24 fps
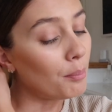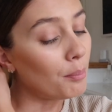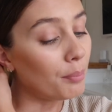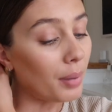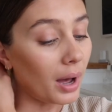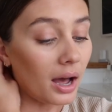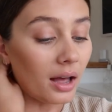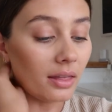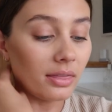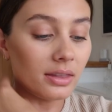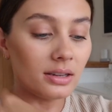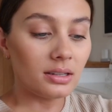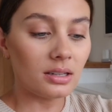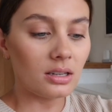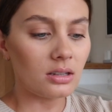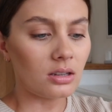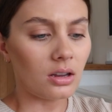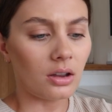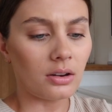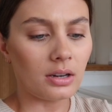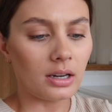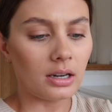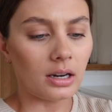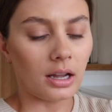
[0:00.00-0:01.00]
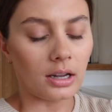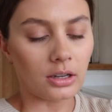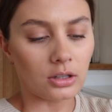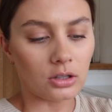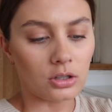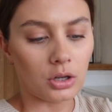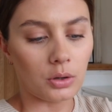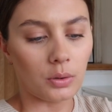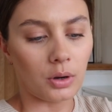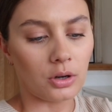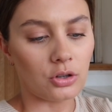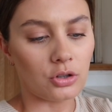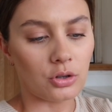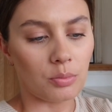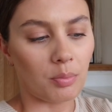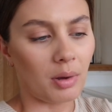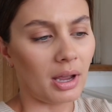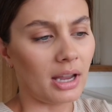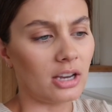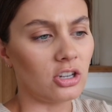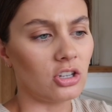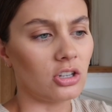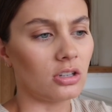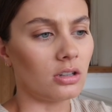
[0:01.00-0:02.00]
But this is only like 200
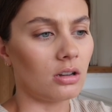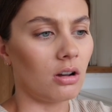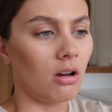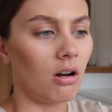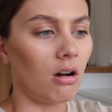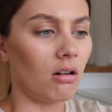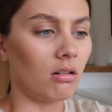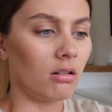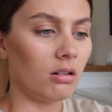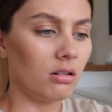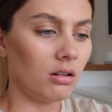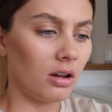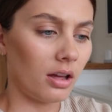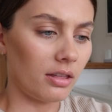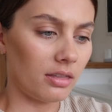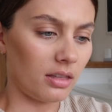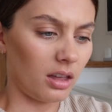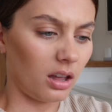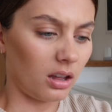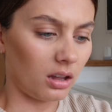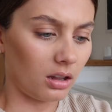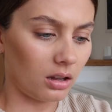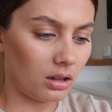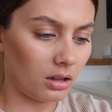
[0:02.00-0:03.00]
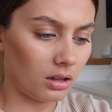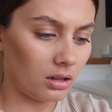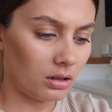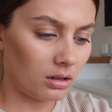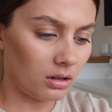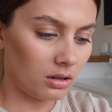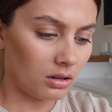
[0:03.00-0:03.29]
pages long, I think.